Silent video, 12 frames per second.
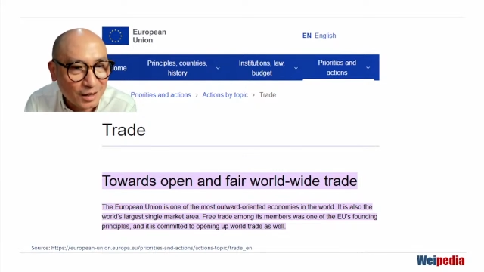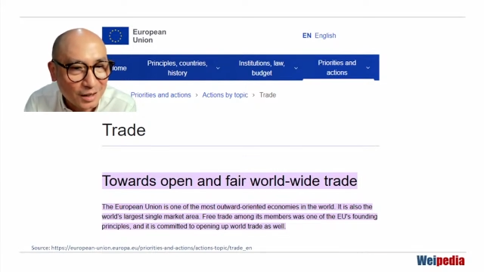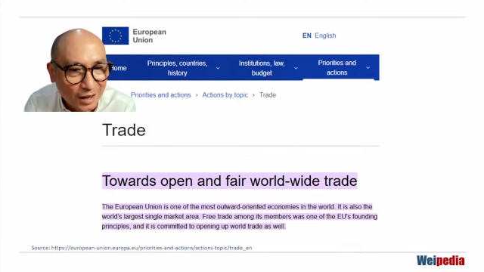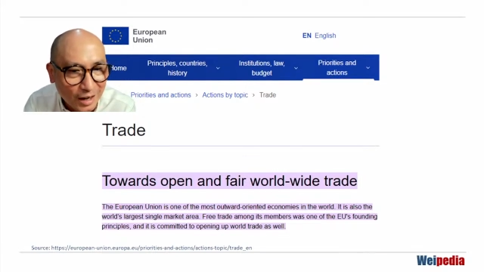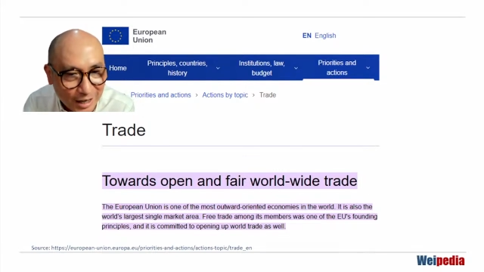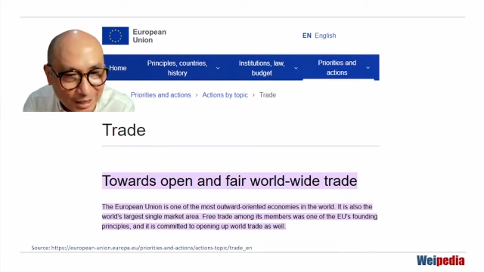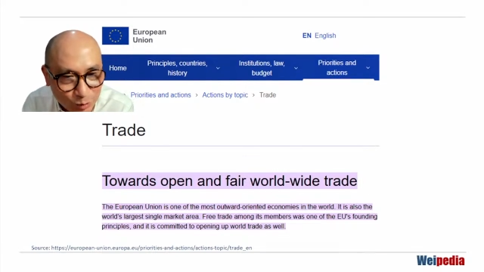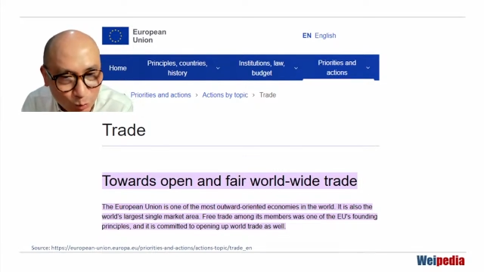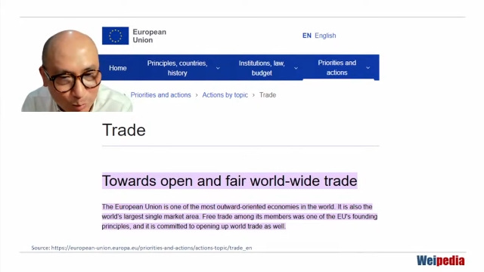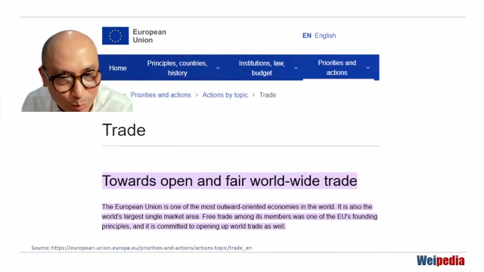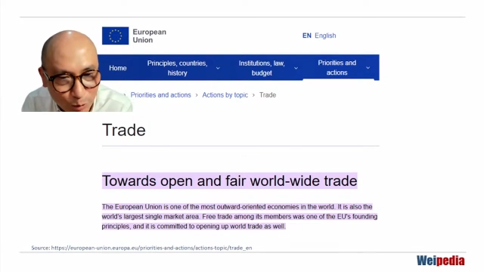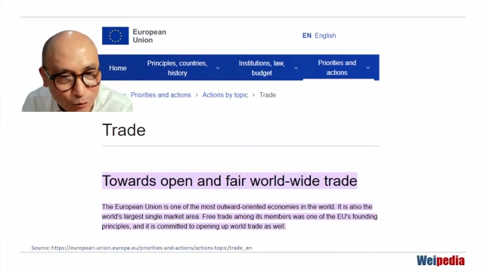as
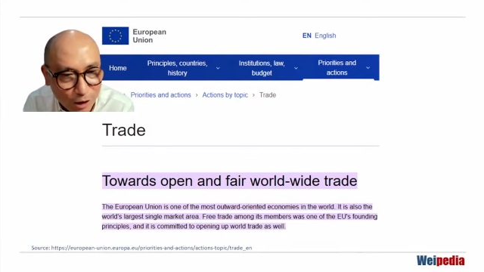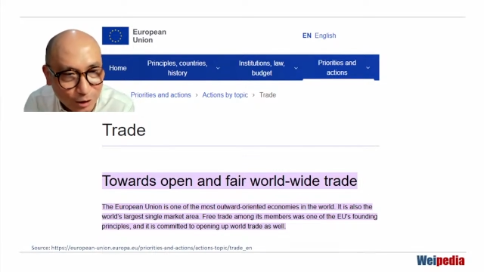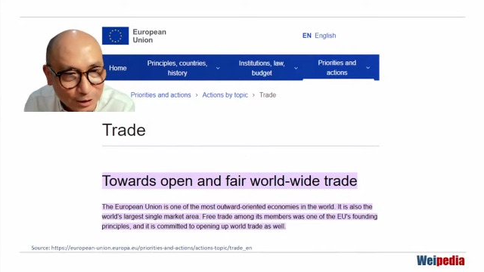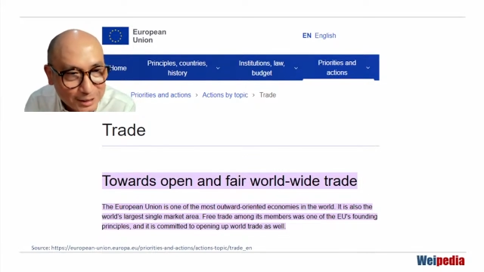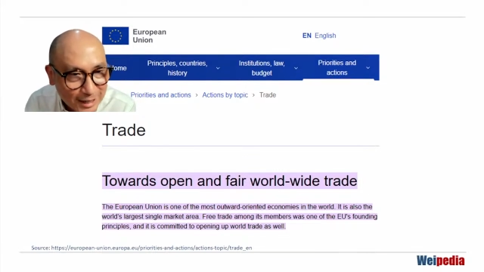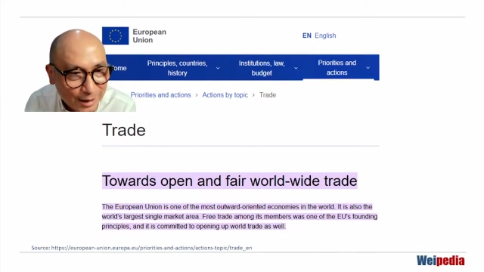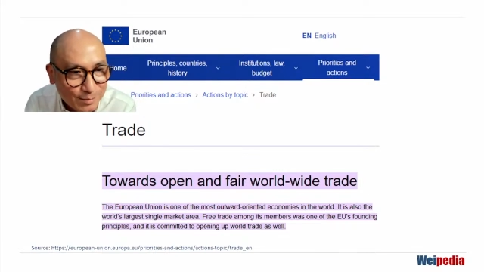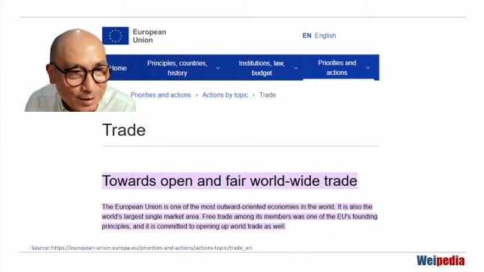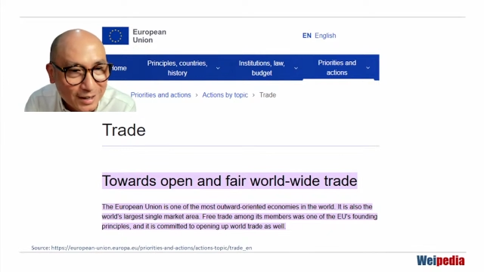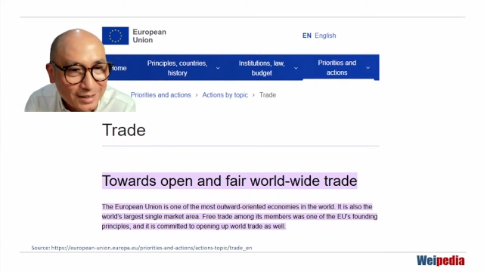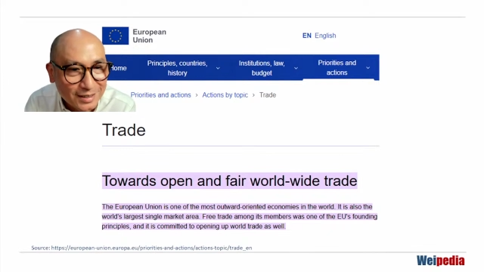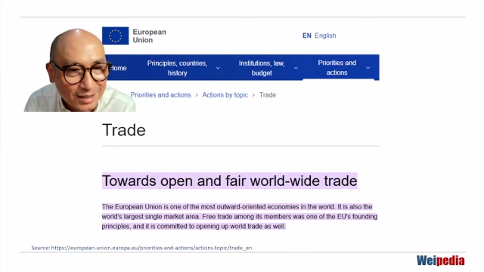we move along the
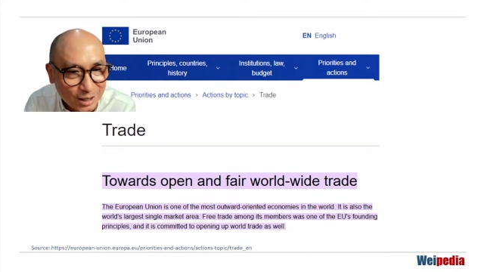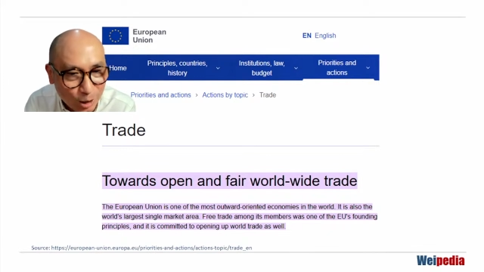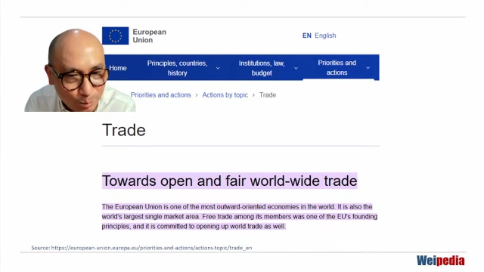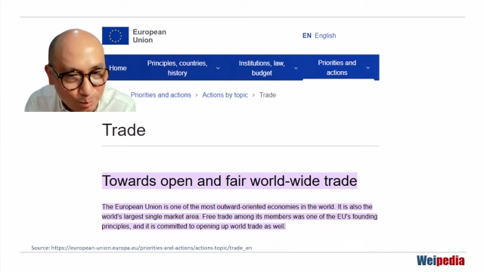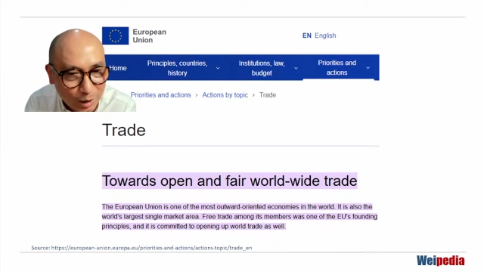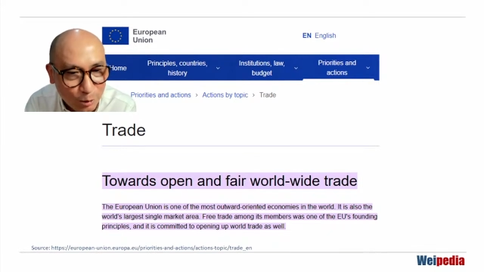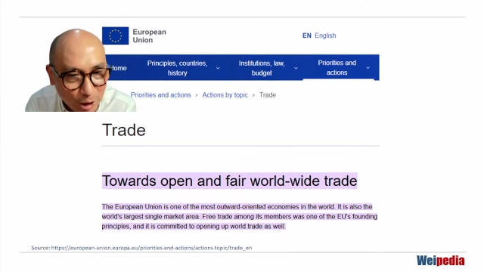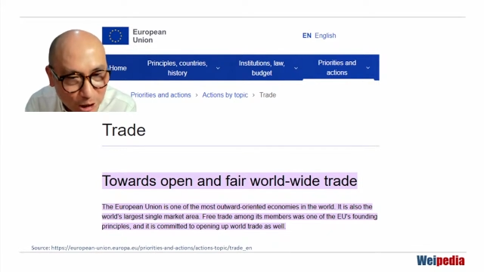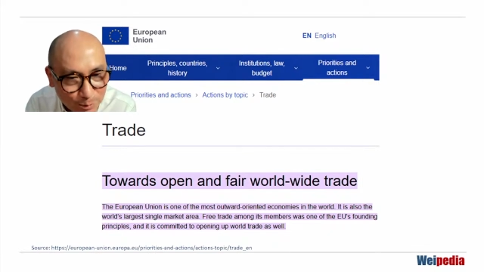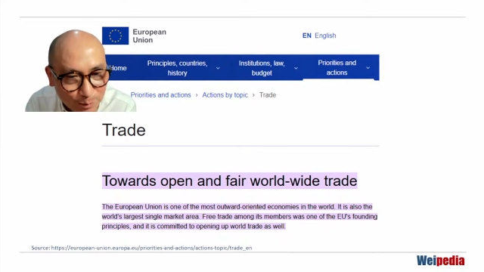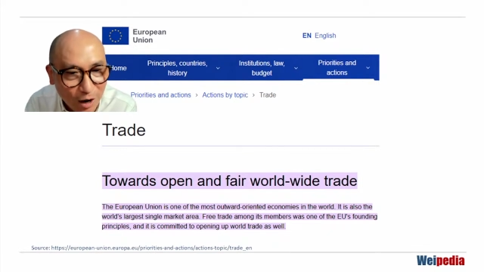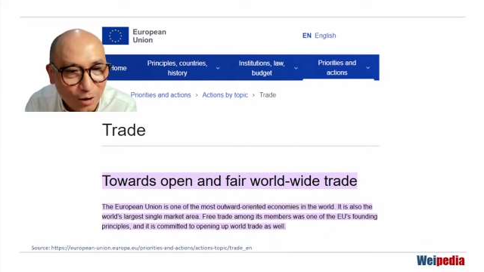timeline, it may
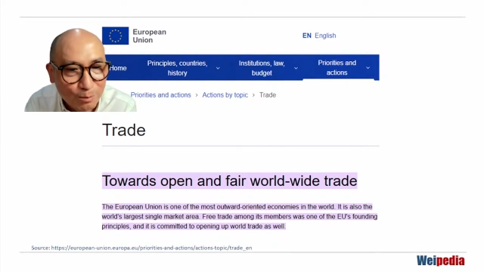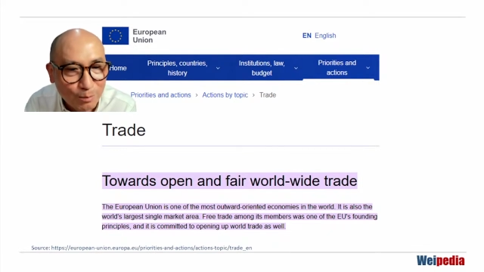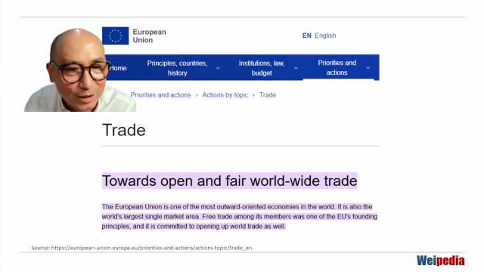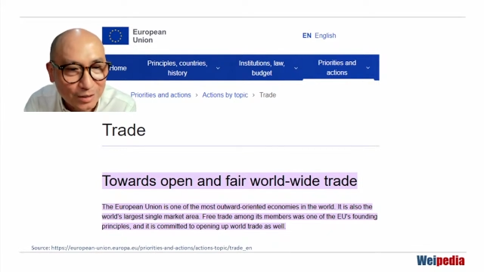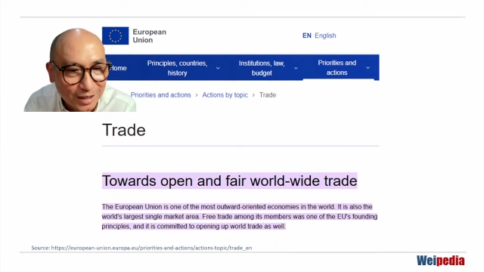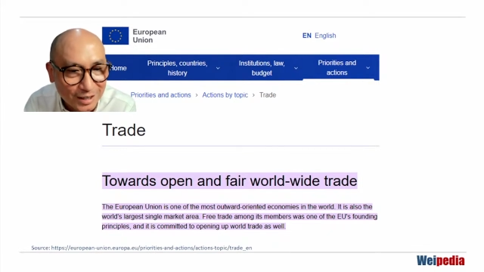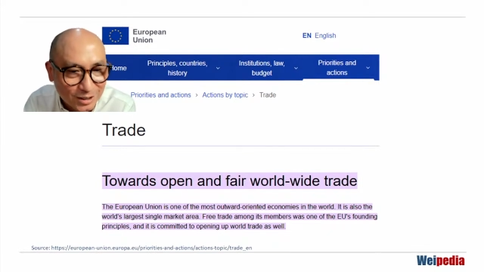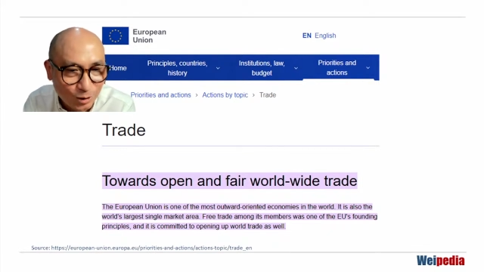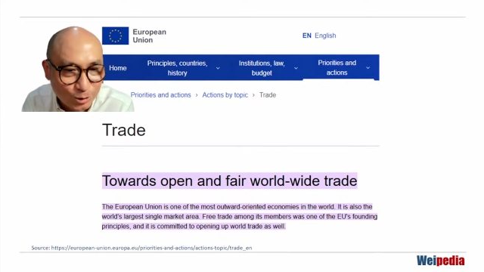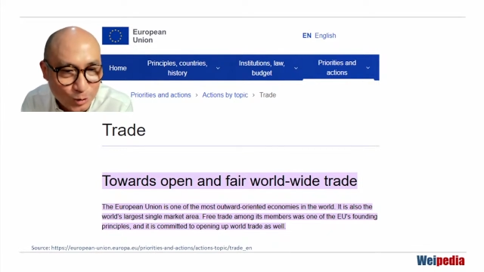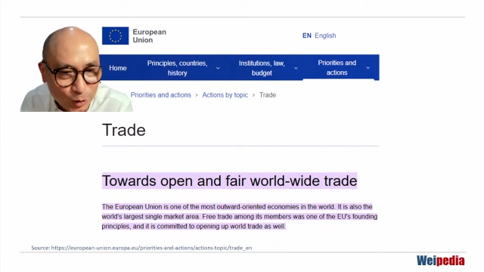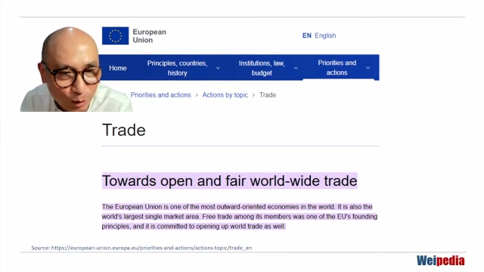range bound, but there's
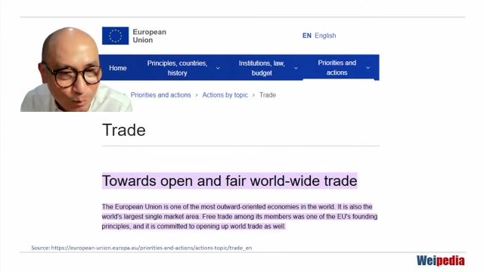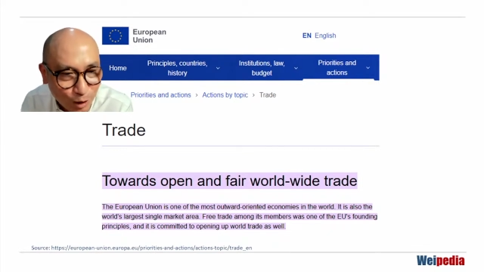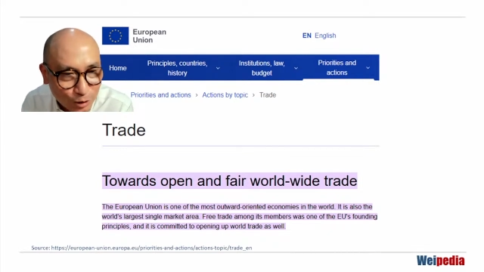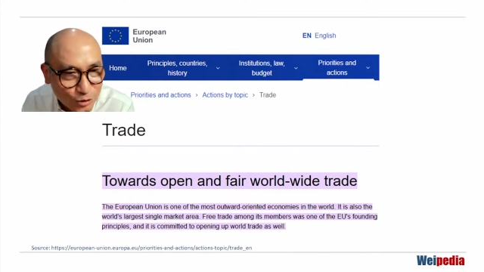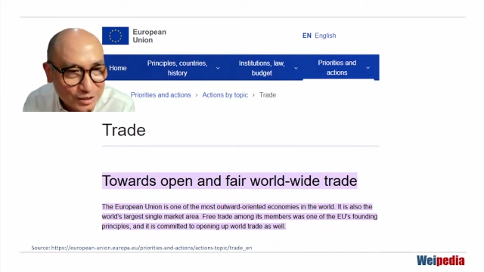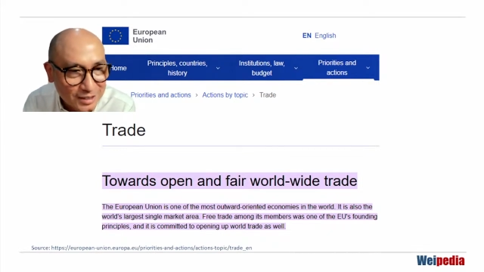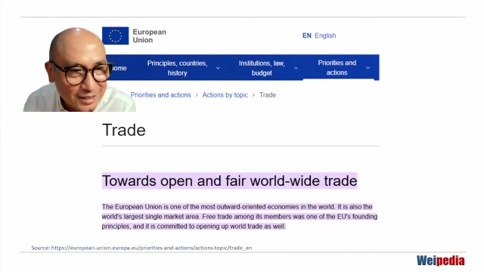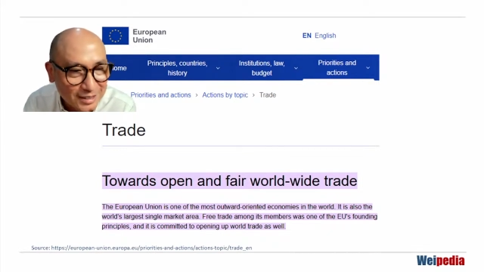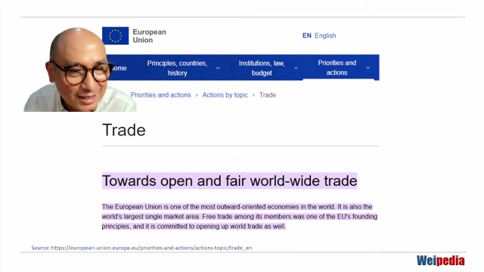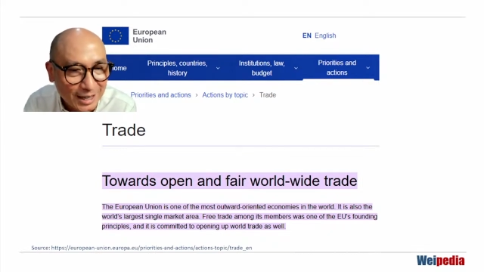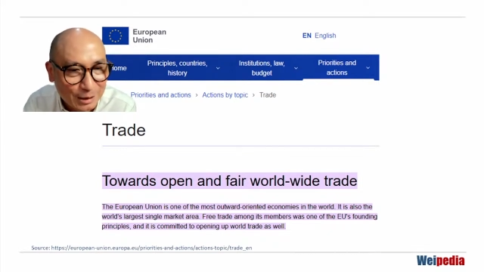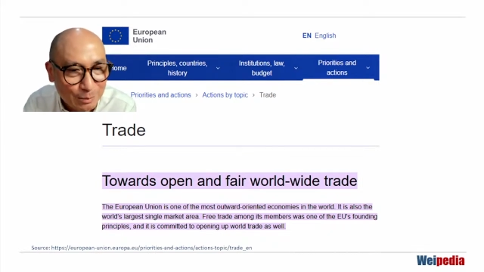also opportunity
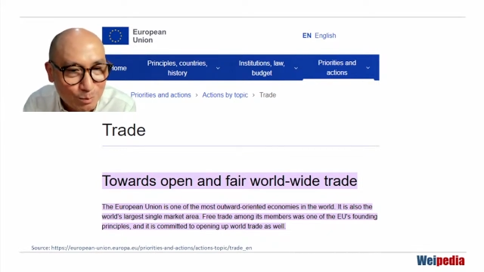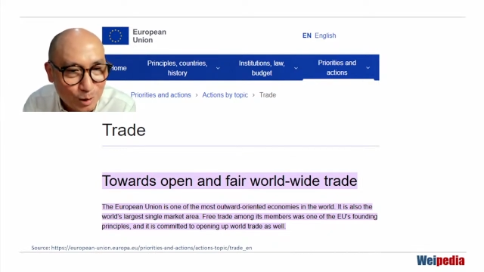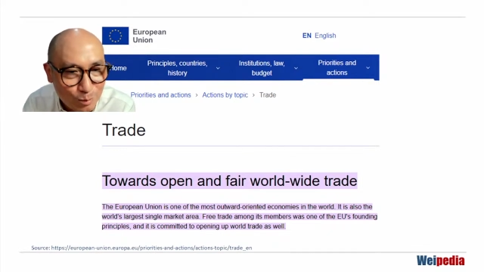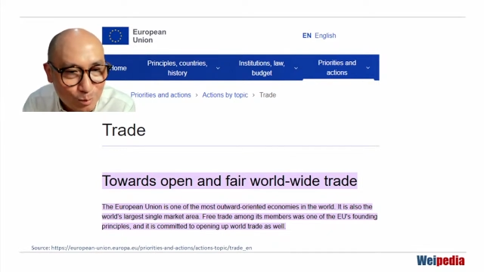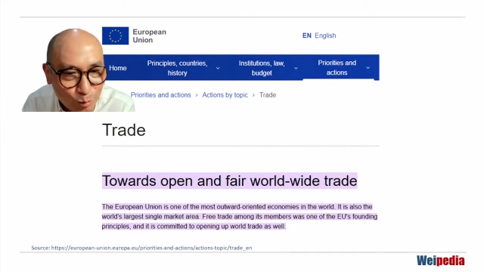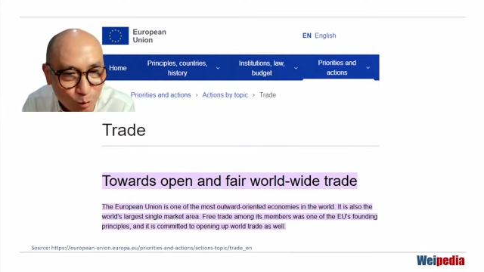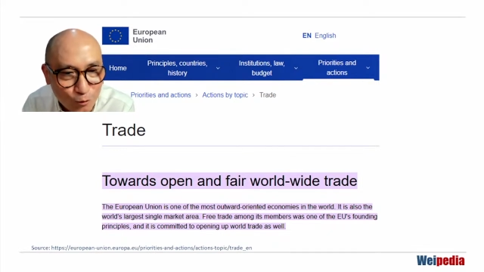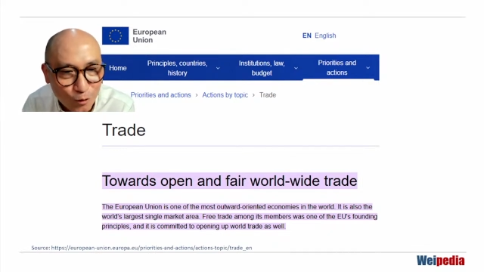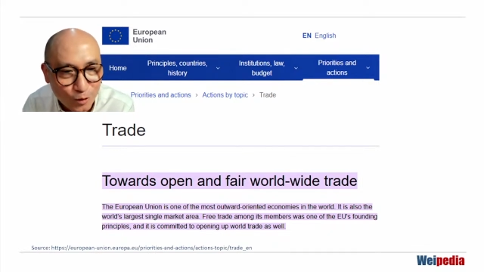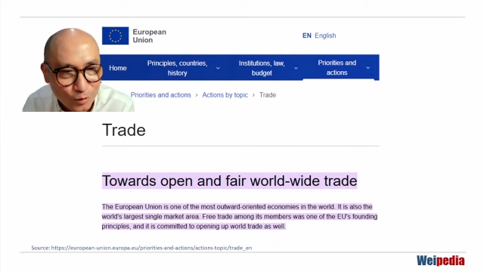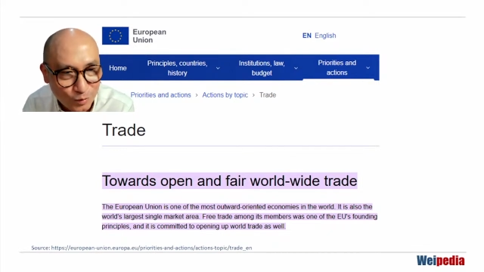that it may move